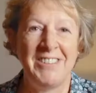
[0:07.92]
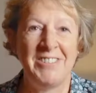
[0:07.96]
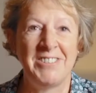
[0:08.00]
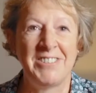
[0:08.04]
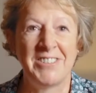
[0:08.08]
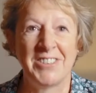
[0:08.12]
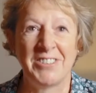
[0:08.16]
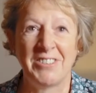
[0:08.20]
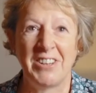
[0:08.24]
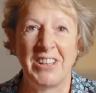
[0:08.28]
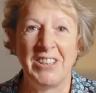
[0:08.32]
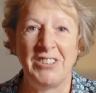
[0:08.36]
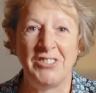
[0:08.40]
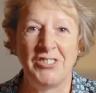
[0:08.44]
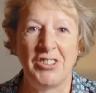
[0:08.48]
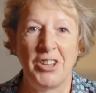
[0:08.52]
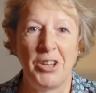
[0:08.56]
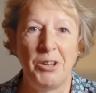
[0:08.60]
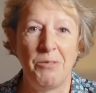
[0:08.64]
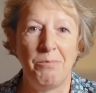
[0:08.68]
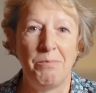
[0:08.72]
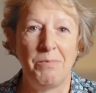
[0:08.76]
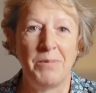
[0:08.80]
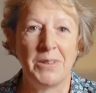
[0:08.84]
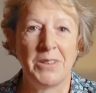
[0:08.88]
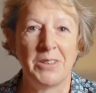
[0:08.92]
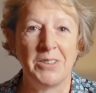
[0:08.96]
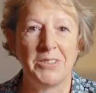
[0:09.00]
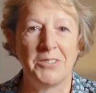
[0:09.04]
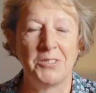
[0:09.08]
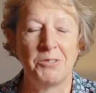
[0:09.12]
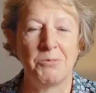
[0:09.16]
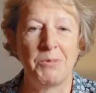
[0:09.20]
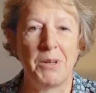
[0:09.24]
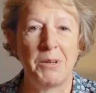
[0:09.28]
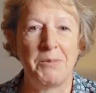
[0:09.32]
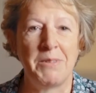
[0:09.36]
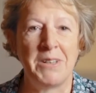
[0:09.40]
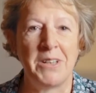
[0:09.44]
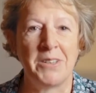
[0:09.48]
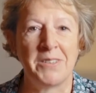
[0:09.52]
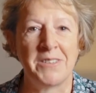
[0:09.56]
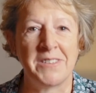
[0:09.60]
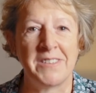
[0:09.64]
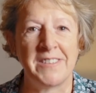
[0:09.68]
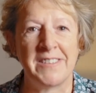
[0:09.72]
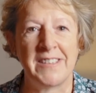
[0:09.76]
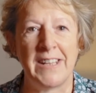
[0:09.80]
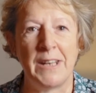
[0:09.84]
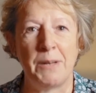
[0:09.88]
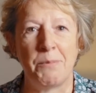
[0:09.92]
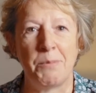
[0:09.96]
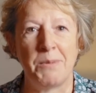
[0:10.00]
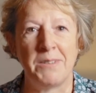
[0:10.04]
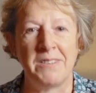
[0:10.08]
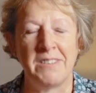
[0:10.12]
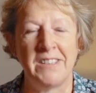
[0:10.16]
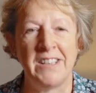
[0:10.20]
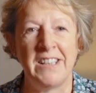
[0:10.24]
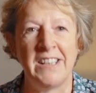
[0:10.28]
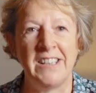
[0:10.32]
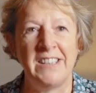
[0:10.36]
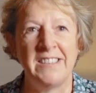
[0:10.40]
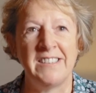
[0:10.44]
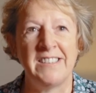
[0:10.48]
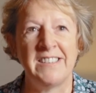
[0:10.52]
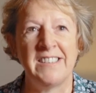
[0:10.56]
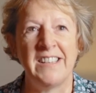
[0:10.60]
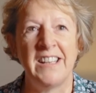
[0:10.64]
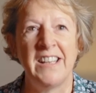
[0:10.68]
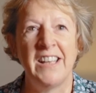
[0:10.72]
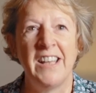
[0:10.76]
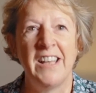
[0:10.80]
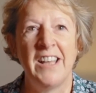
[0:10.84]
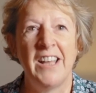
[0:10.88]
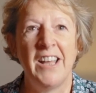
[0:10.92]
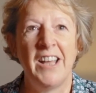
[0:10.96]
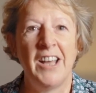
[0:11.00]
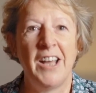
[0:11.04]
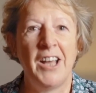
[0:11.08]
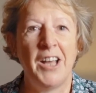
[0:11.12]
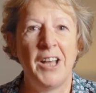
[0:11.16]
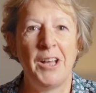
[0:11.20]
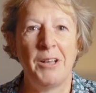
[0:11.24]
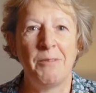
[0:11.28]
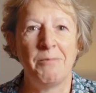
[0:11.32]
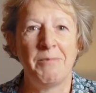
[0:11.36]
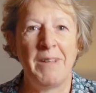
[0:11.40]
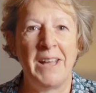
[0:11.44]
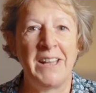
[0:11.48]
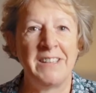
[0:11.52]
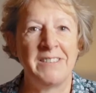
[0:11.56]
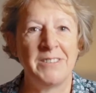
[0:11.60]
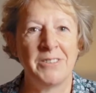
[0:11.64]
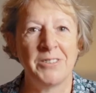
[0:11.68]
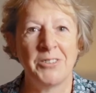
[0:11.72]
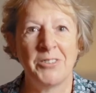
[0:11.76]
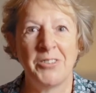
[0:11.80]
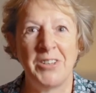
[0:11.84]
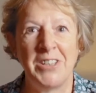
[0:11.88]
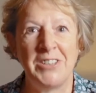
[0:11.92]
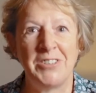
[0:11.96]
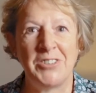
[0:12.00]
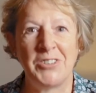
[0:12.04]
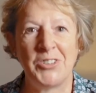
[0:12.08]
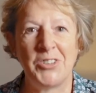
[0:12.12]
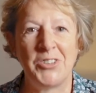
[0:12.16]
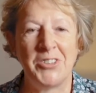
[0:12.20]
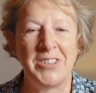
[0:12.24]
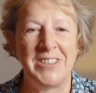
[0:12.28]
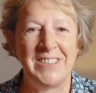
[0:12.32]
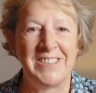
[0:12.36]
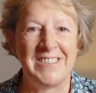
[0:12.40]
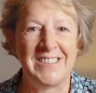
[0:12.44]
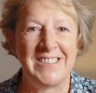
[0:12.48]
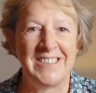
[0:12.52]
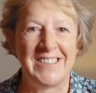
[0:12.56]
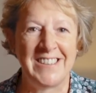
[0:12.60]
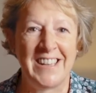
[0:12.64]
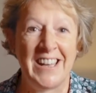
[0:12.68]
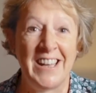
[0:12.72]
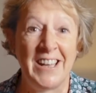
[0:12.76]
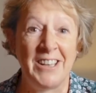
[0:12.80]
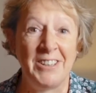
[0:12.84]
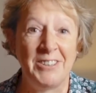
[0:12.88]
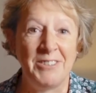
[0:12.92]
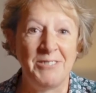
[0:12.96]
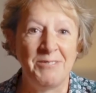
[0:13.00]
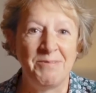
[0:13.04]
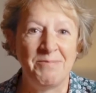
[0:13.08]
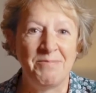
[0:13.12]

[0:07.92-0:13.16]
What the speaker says: It was a great job. Got to work with lots of celebrities. Had some great stories to tell.